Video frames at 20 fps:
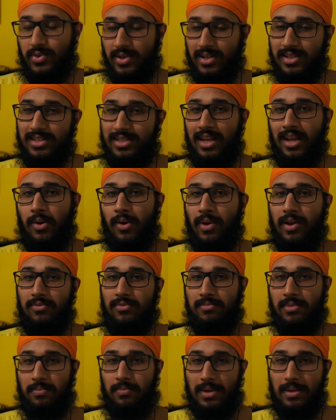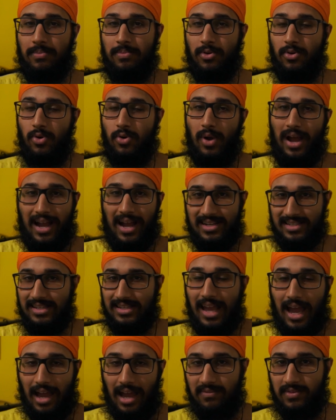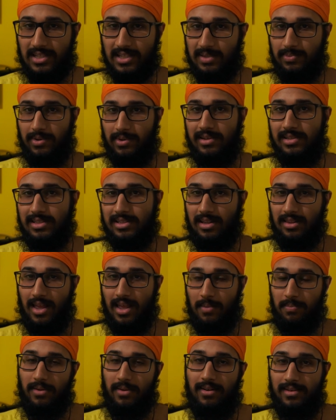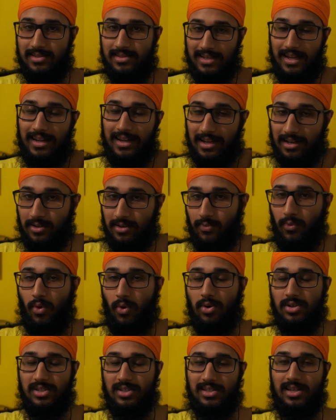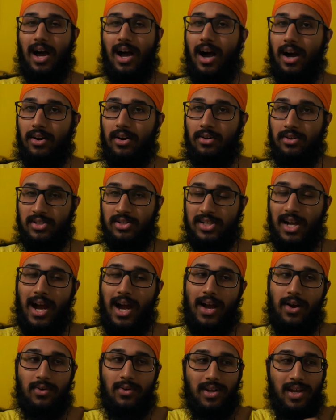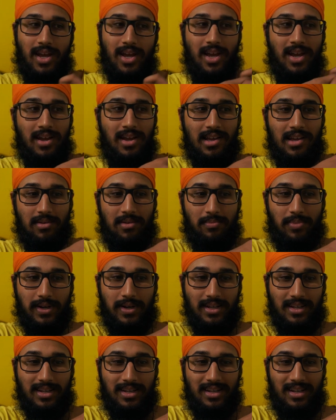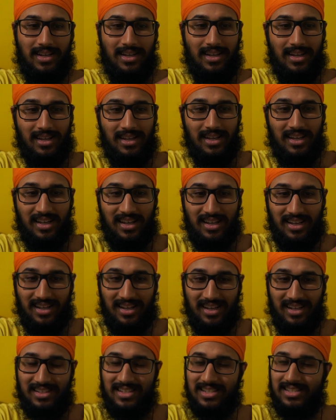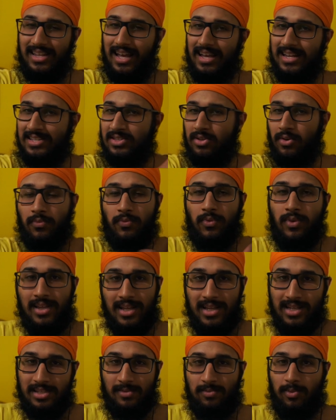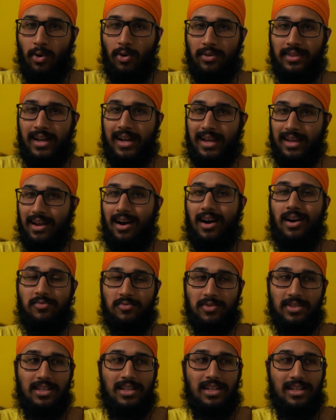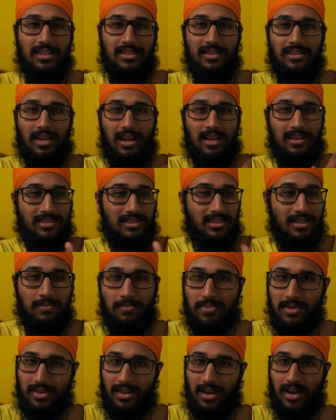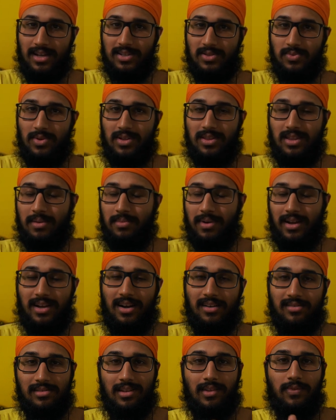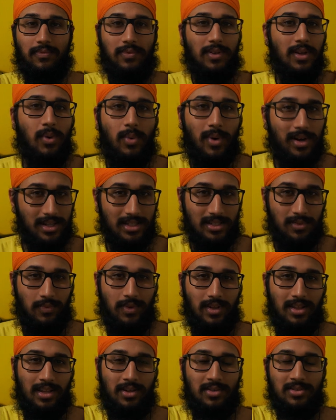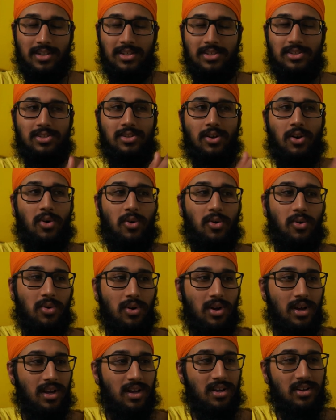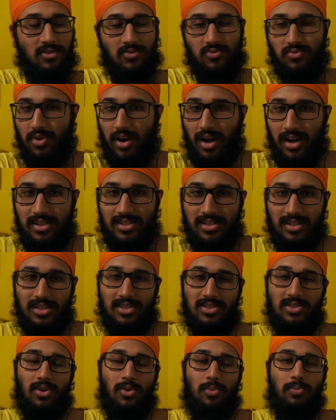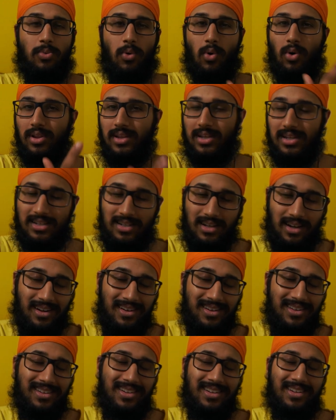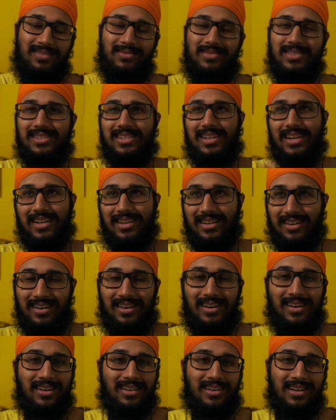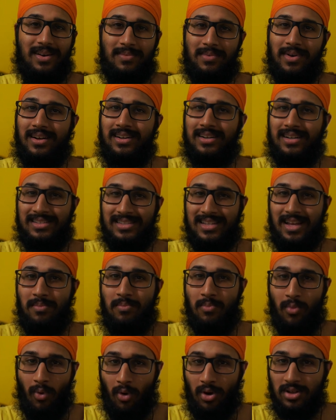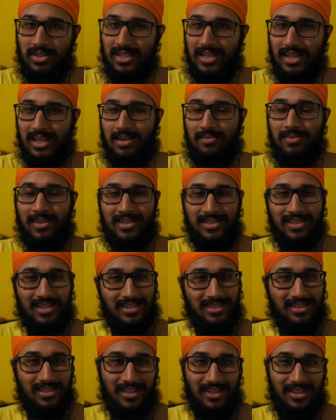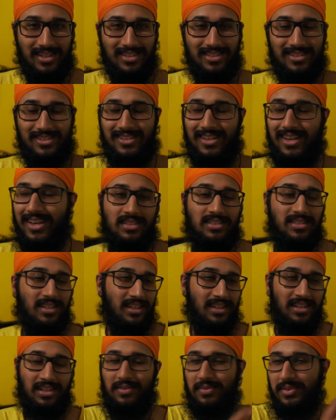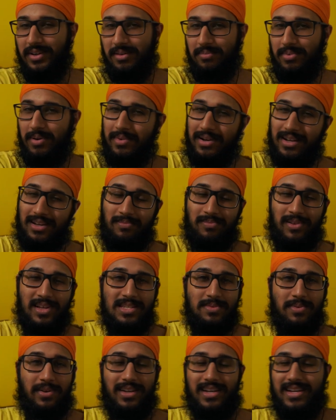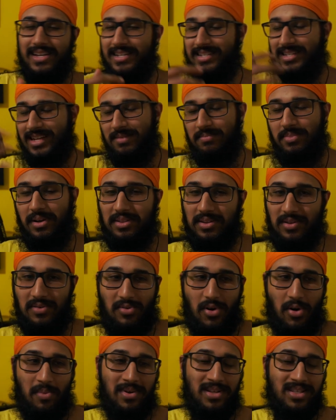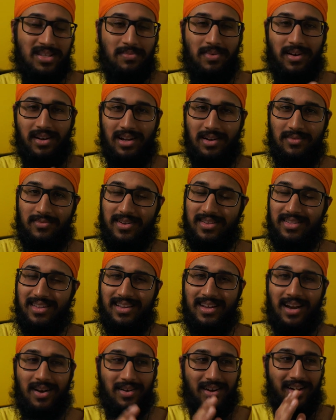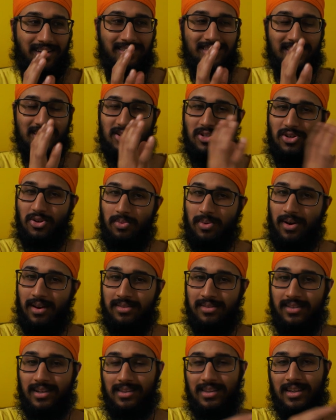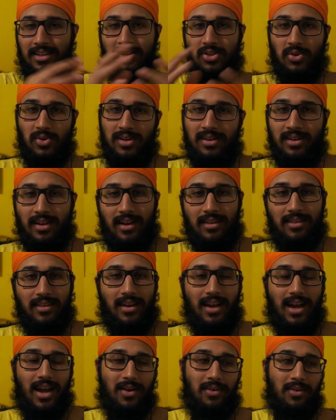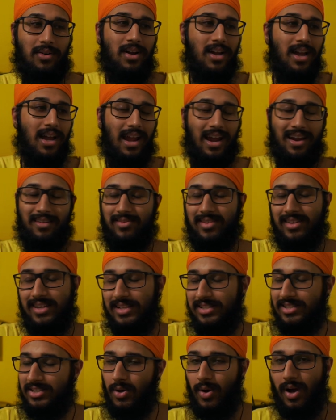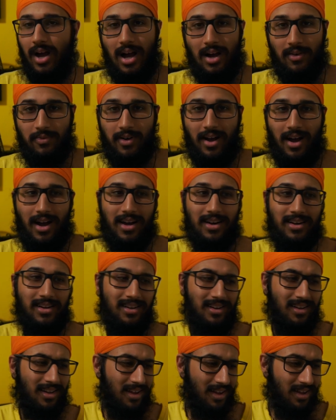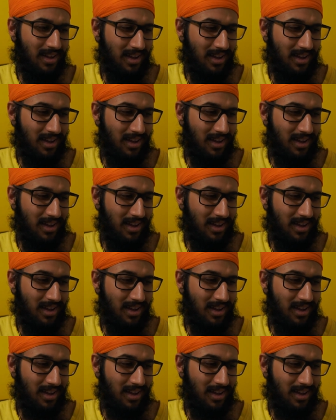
trying to take away from the people who actually have experienced their parents getting a divorce. It's hard on a child, but it's just that it's not fully explored, that I can't really sympathize with him. I can't really feel what he's feeling because it's so rushed, it's so poorly done, and I'm just like, oh come on, is there more to him than just this? So then you've heard about my complaints about EJ, about the romance, about everything, how characters do one thing then do another, how everything is so half-hearted.